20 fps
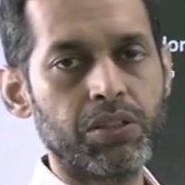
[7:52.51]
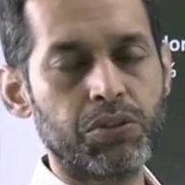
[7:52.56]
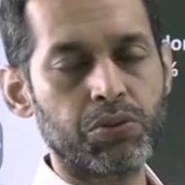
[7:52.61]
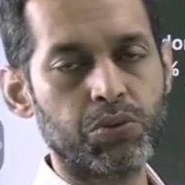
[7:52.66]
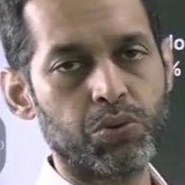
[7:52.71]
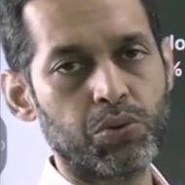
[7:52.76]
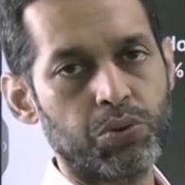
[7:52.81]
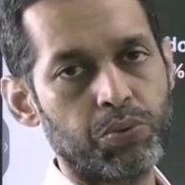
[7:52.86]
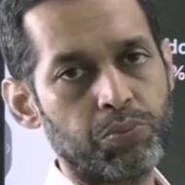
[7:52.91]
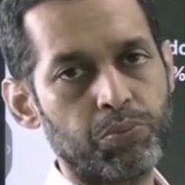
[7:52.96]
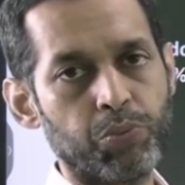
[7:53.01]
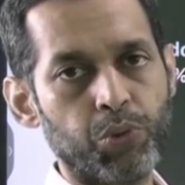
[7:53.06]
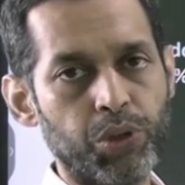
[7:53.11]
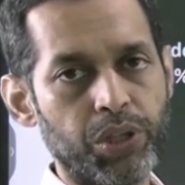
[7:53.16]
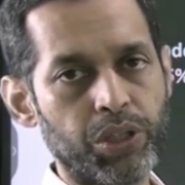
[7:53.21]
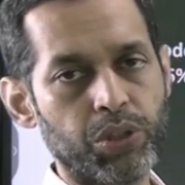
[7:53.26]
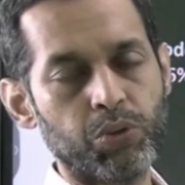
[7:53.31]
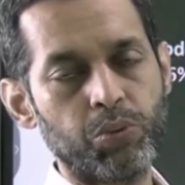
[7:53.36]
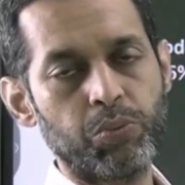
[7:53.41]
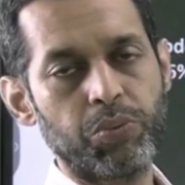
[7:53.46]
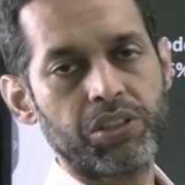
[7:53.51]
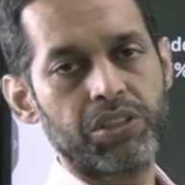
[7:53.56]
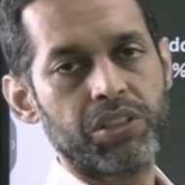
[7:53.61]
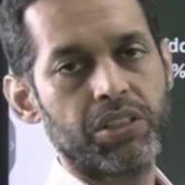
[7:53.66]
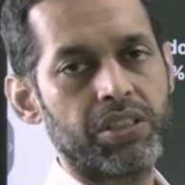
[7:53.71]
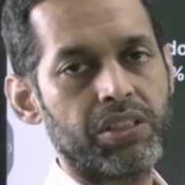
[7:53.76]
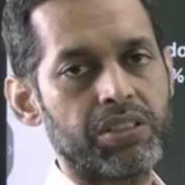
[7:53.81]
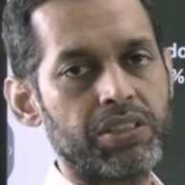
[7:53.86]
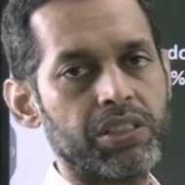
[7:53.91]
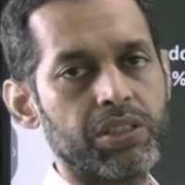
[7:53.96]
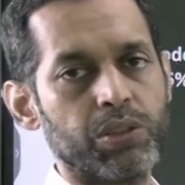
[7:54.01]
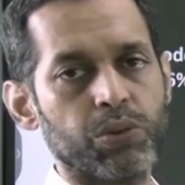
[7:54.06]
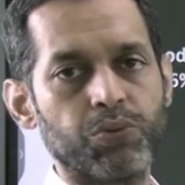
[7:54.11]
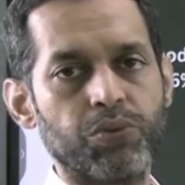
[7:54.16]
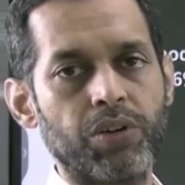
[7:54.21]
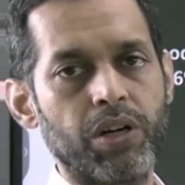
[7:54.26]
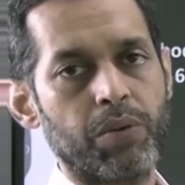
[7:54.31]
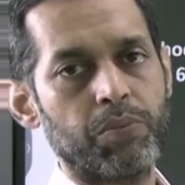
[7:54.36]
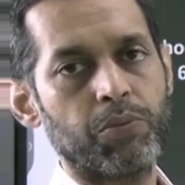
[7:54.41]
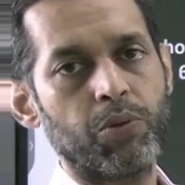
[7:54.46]
So putting too much energy
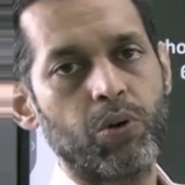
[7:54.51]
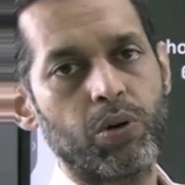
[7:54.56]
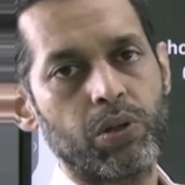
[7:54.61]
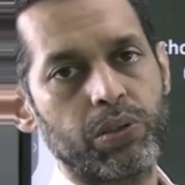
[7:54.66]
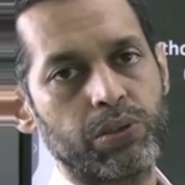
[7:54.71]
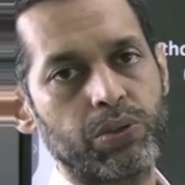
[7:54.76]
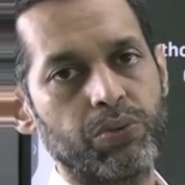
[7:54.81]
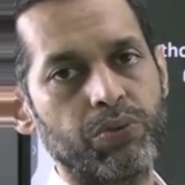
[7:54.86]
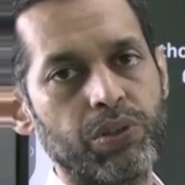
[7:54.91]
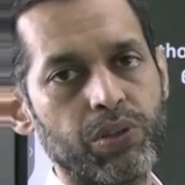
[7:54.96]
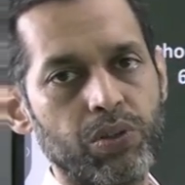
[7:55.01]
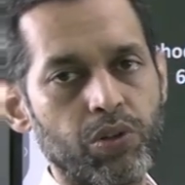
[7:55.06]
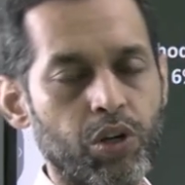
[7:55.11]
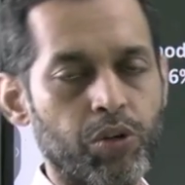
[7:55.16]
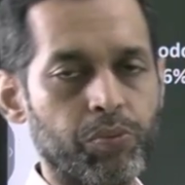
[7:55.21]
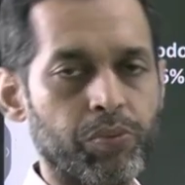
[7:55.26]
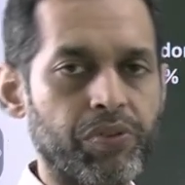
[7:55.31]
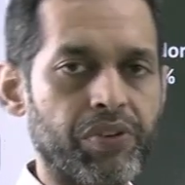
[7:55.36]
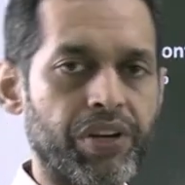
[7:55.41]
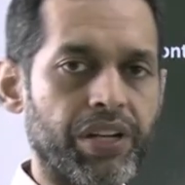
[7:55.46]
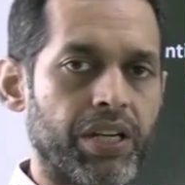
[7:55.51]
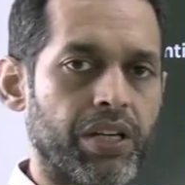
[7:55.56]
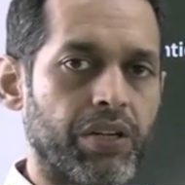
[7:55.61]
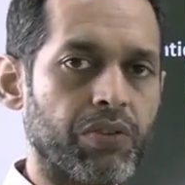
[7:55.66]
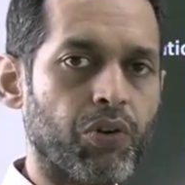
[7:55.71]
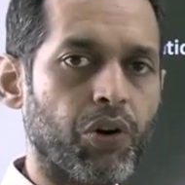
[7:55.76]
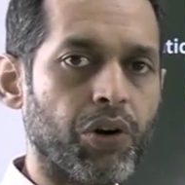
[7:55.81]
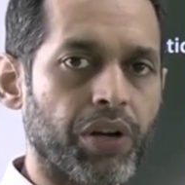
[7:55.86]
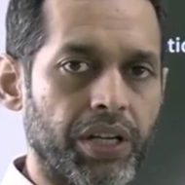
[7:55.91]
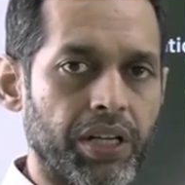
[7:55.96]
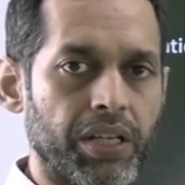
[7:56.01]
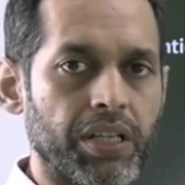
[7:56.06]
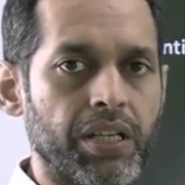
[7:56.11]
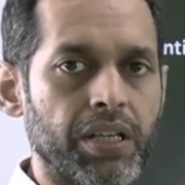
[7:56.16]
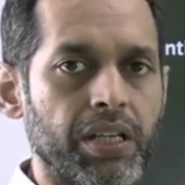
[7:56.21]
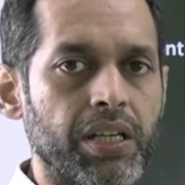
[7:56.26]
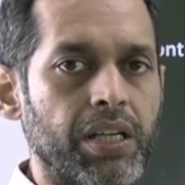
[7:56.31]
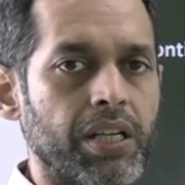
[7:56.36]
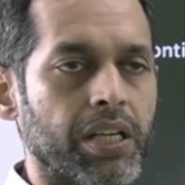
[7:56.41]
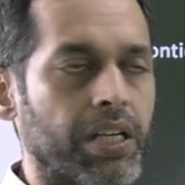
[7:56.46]
into pharma also will not be very rewarding.
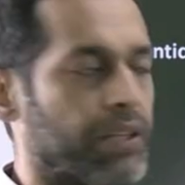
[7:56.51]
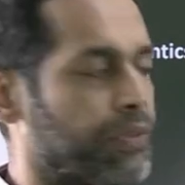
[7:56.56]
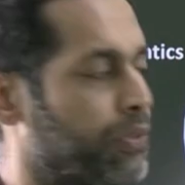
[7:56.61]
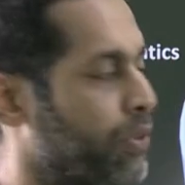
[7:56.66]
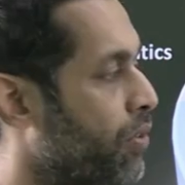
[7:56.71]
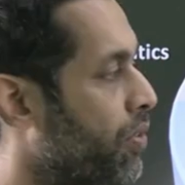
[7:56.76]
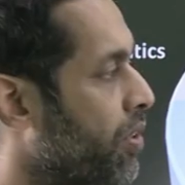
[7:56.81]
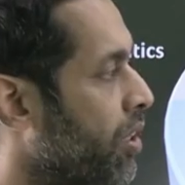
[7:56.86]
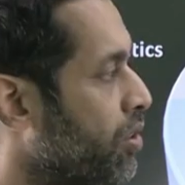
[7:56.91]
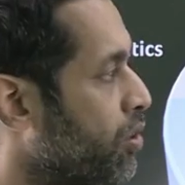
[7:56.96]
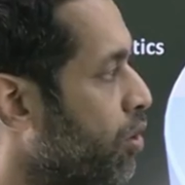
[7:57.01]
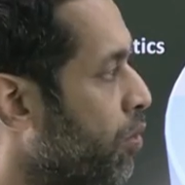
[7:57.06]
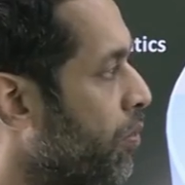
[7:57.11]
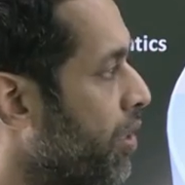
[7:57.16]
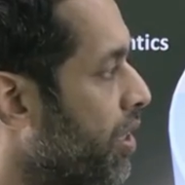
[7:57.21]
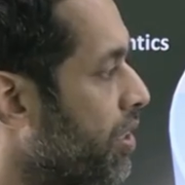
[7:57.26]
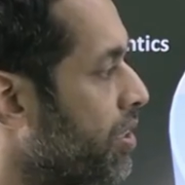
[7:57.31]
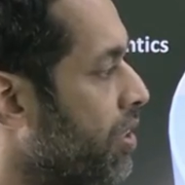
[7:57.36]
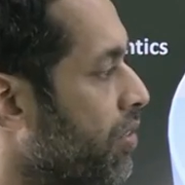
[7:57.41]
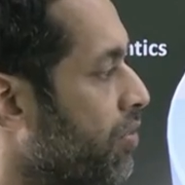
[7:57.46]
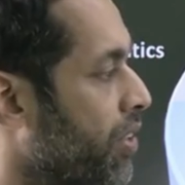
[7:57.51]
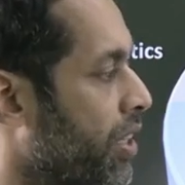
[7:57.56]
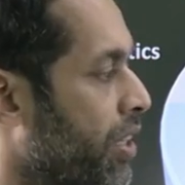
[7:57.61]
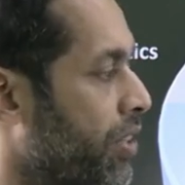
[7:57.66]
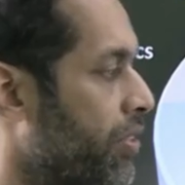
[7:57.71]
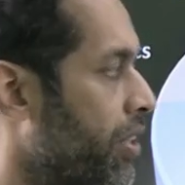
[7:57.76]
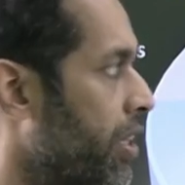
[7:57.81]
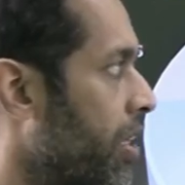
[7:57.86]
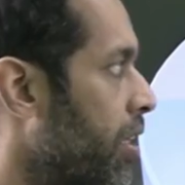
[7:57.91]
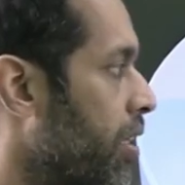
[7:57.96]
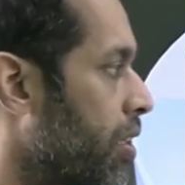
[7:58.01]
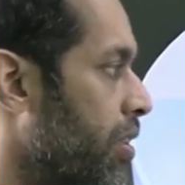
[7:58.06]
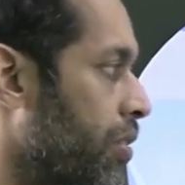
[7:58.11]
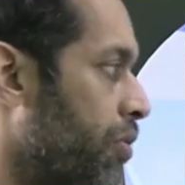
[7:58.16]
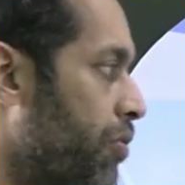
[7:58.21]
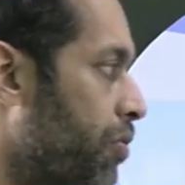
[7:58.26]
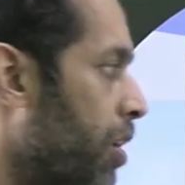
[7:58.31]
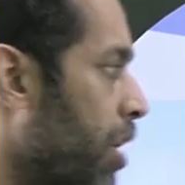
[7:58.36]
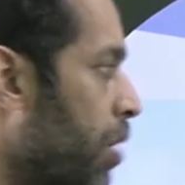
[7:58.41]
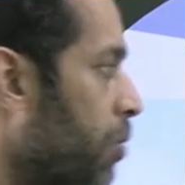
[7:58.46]
If you've done your medicine very well,
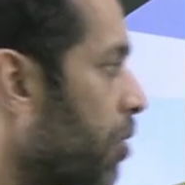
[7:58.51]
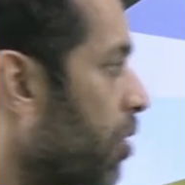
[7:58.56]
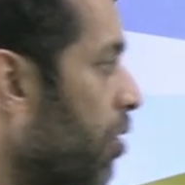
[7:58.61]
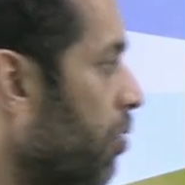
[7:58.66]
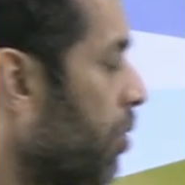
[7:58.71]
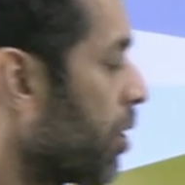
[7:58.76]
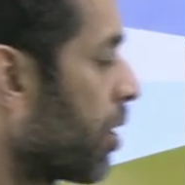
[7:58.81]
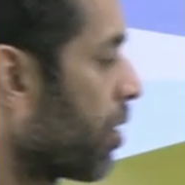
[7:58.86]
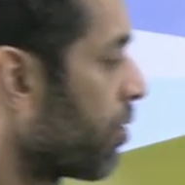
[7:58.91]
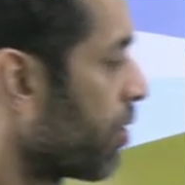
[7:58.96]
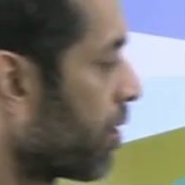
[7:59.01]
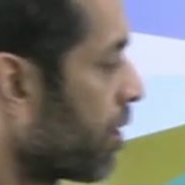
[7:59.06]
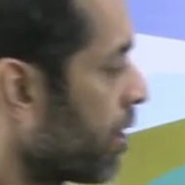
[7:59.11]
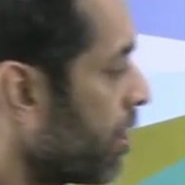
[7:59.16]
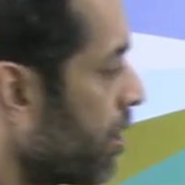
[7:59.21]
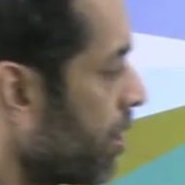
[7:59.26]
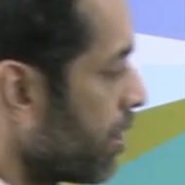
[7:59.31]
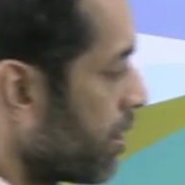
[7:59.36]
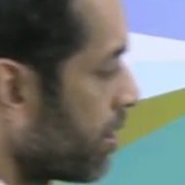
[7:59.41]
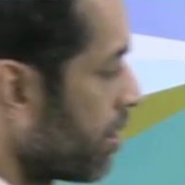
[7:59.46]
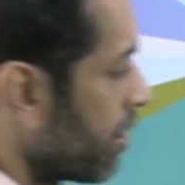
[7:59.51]
pharma will be covered.